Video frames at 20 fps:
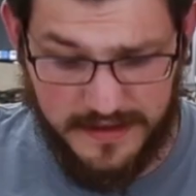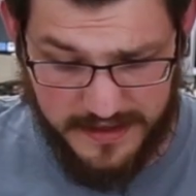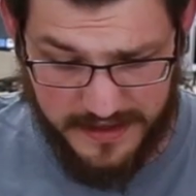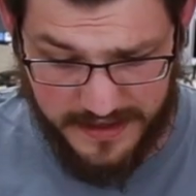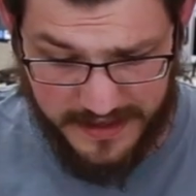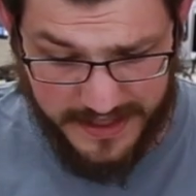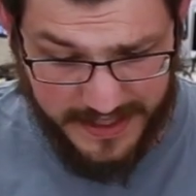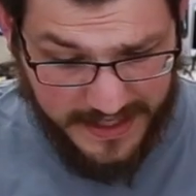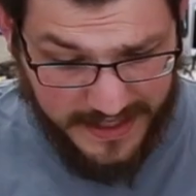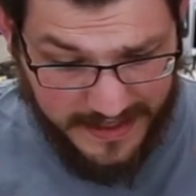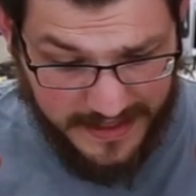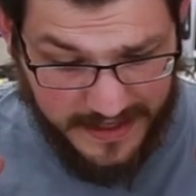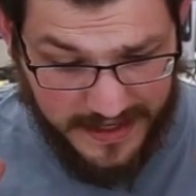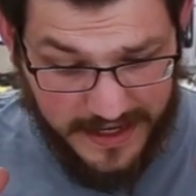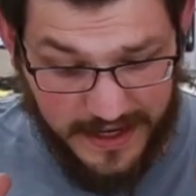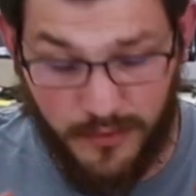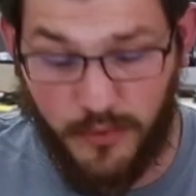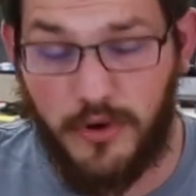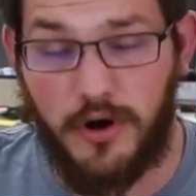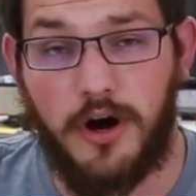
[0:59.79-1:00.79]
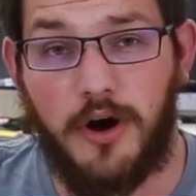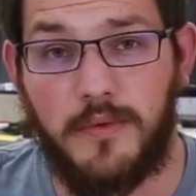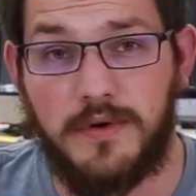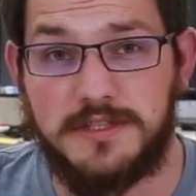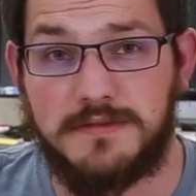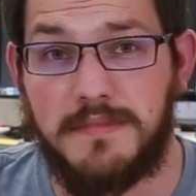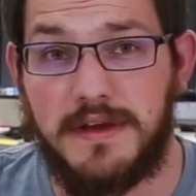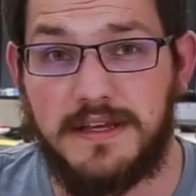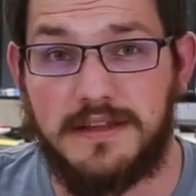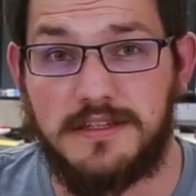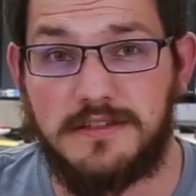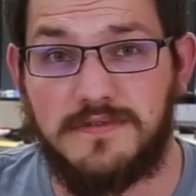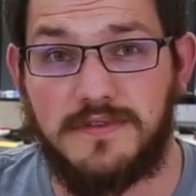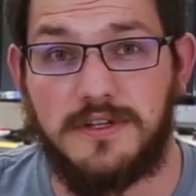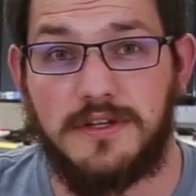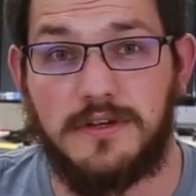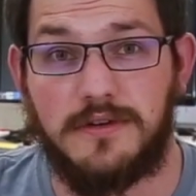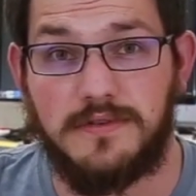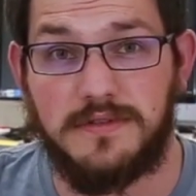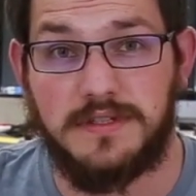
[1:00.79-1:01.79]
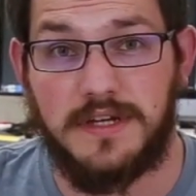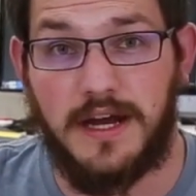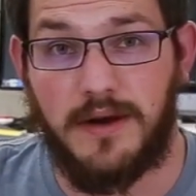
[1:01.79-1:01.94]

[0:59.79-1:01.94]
Again, I will always make these videos.